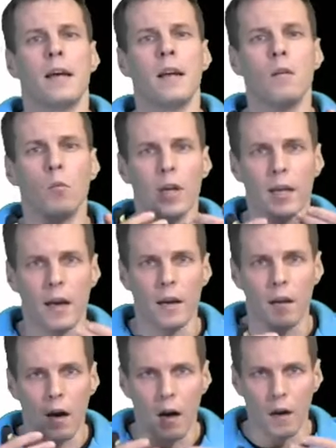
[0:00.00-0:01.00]
we can
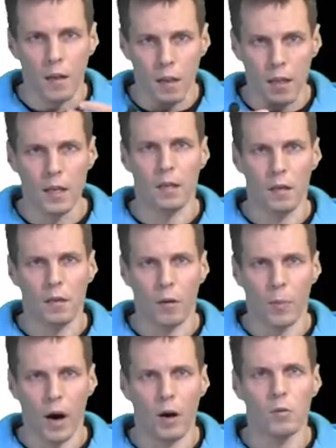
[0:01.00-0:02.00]
think
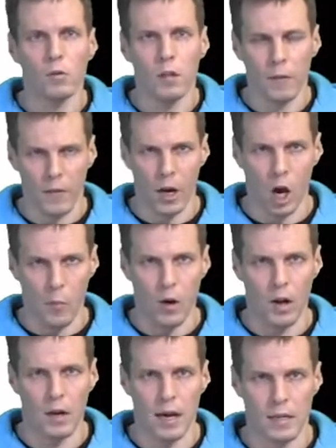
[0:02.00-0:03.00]
about the
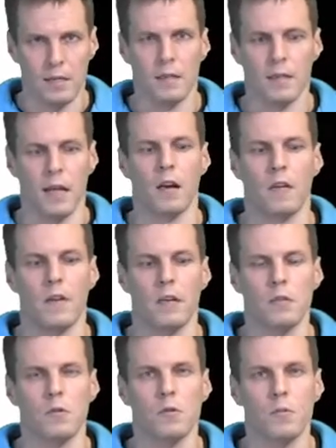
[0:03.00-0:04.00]
phenomenon as standard
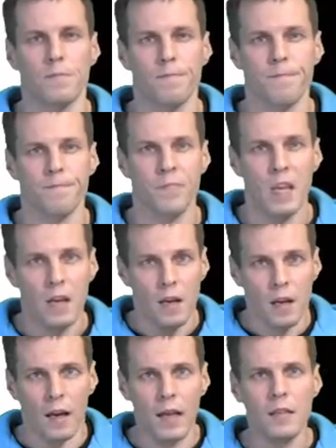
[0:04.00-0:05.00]
deviations.
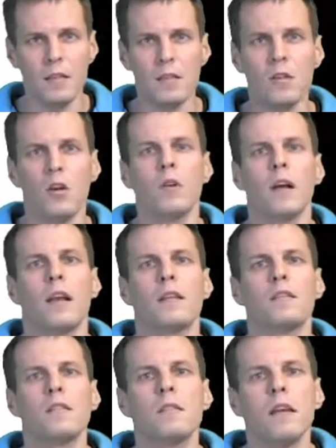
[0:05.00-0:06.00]
Let's go and
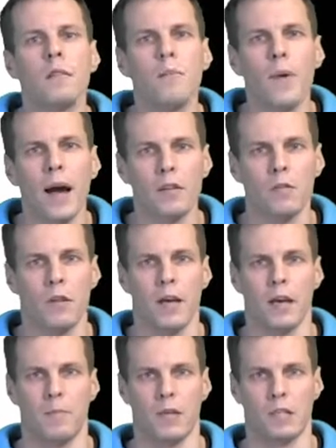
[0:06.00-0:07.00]
let's get back to the
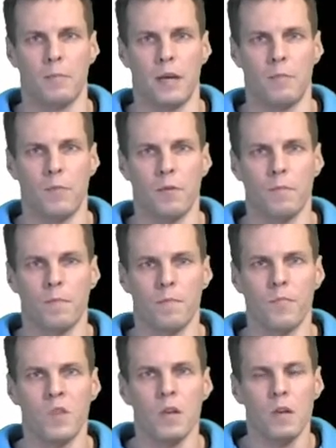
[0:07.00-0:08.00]
Hekman's paper.
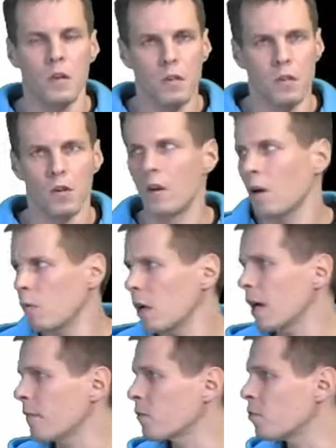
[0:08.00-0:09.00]
So now we
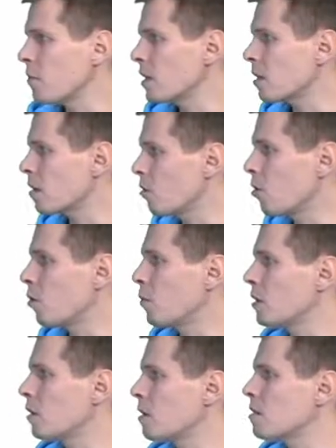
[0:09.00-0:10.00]
have to make a call
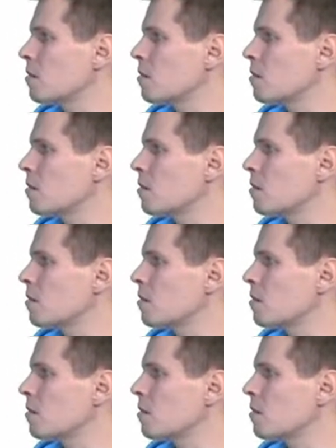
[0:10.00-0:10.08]
whether these